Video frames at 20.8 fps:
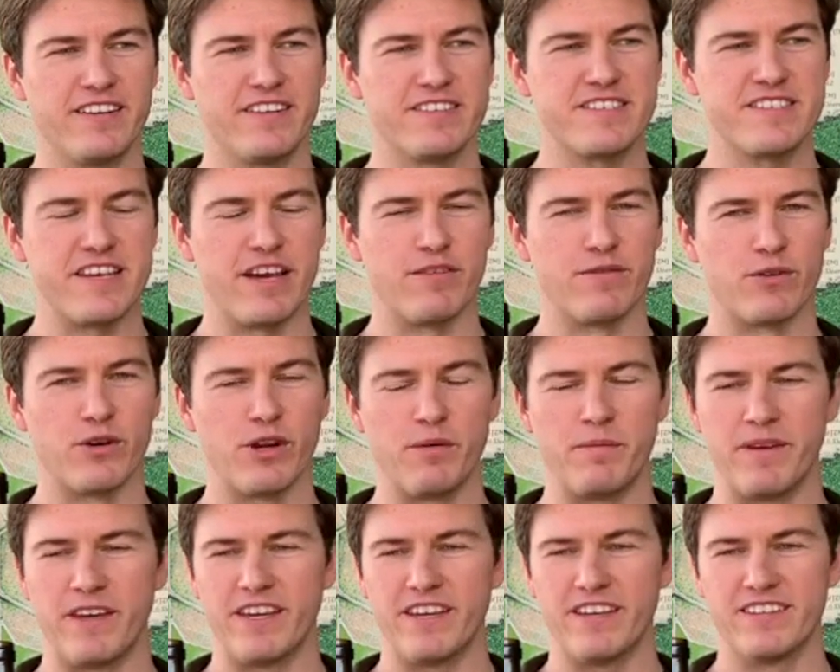savory
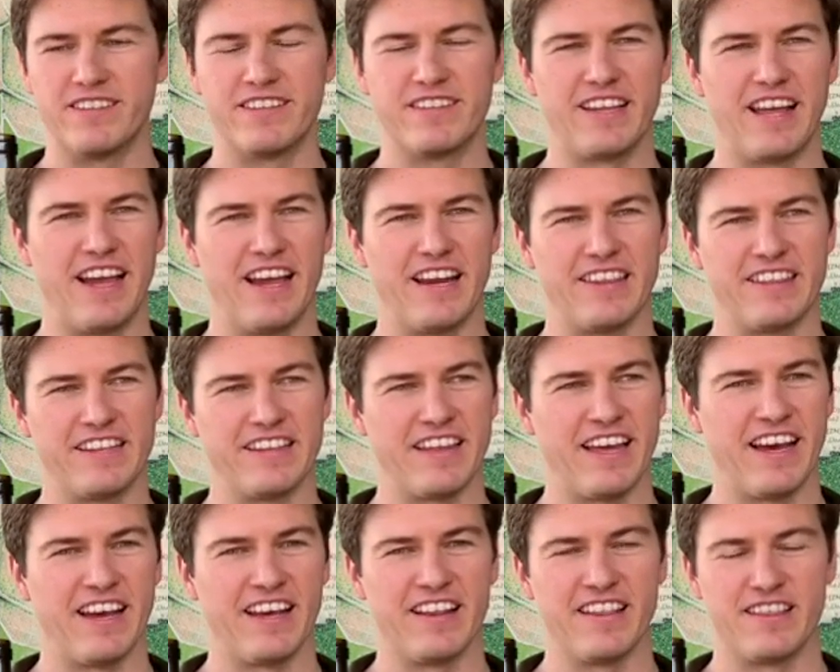meat, anything
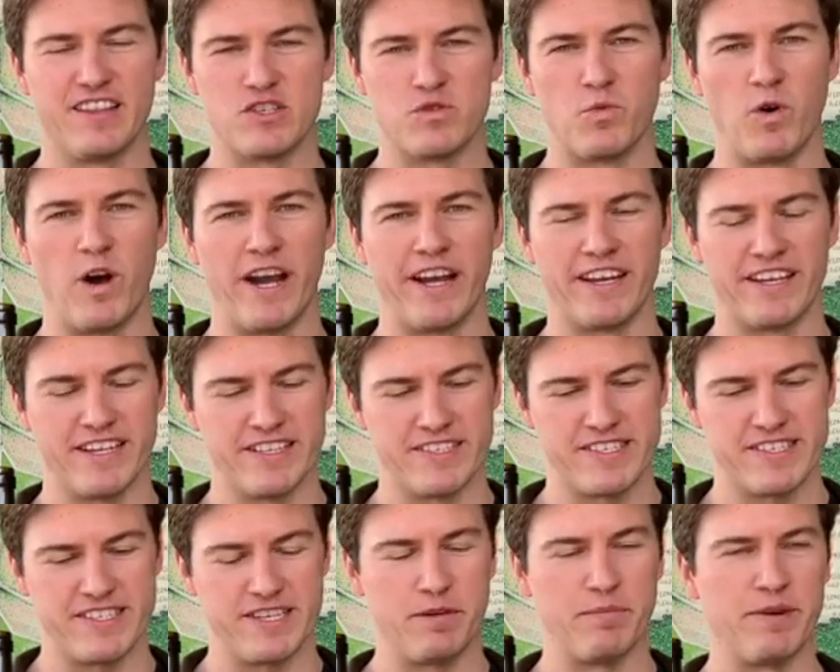that this wine can
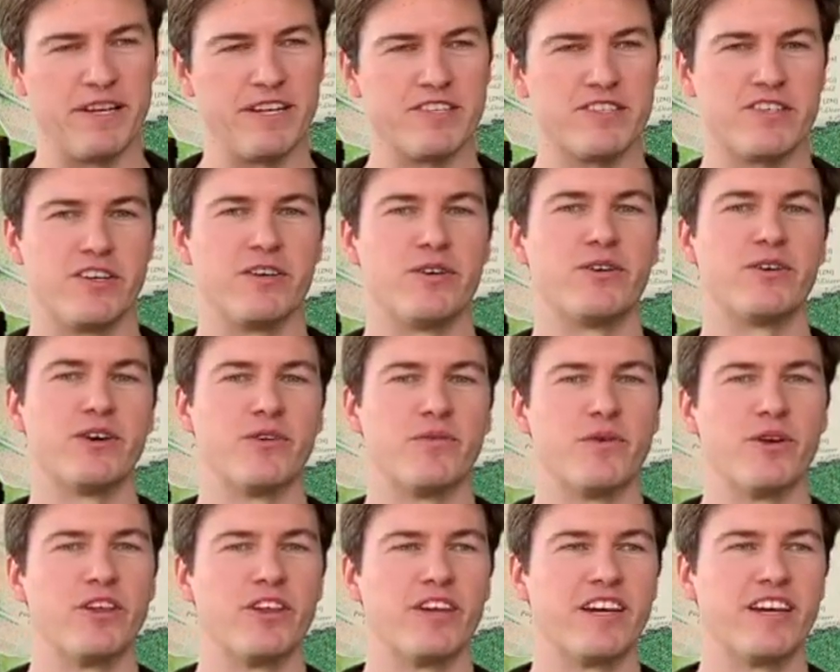seep into and
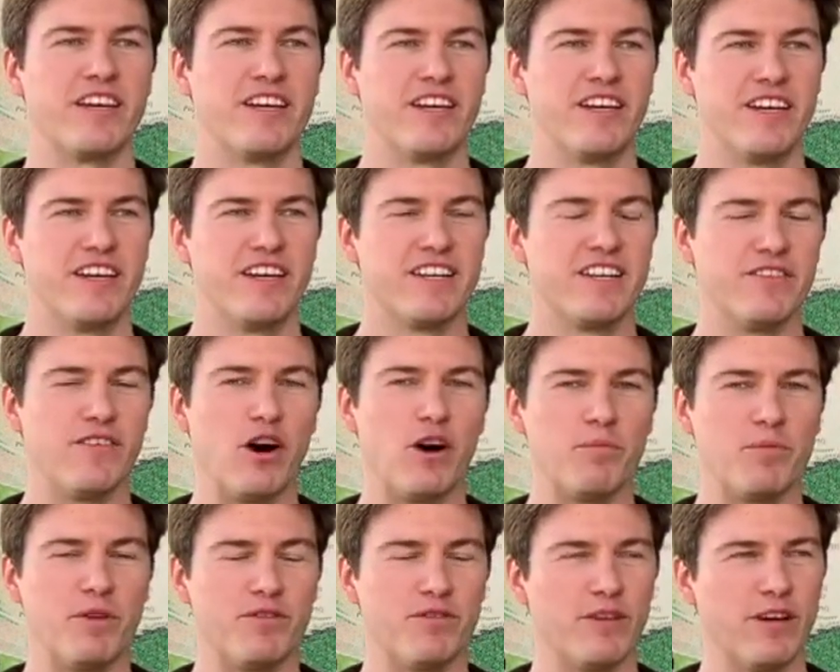really develop
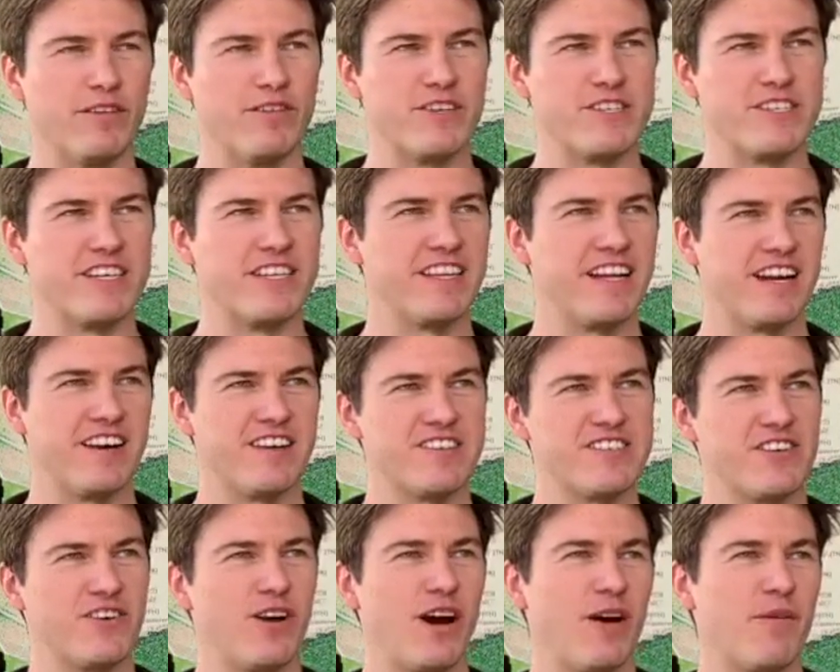the flavors in there.
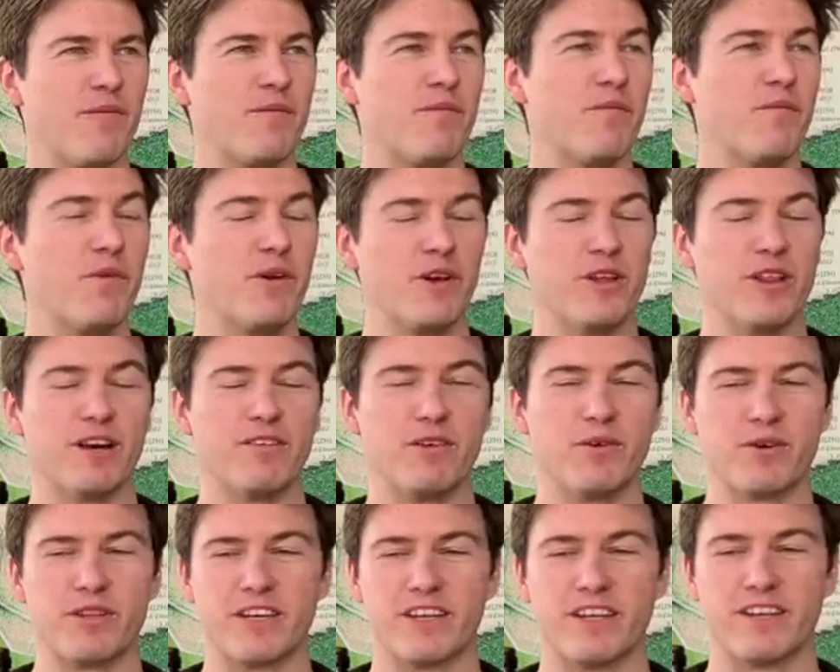So I really love it
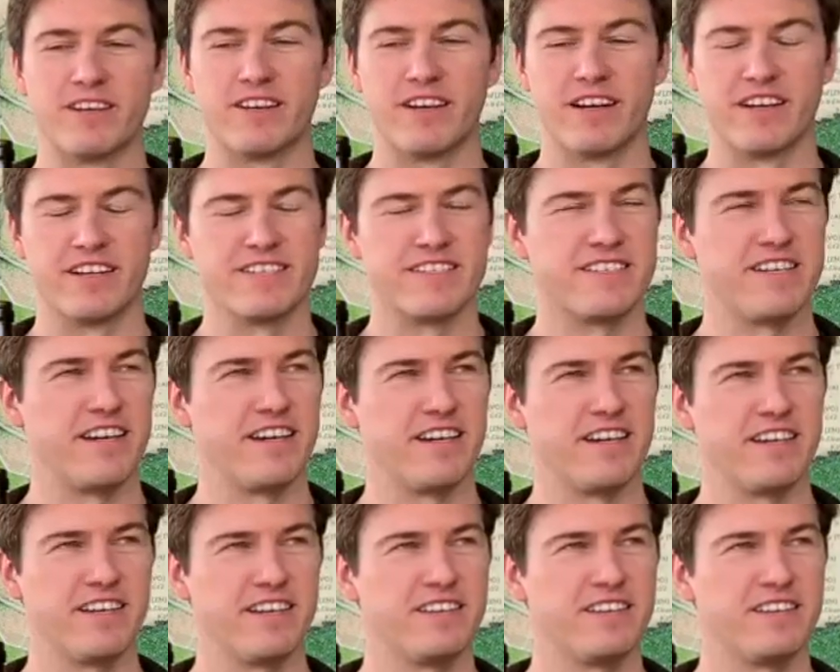with a good cut of steak.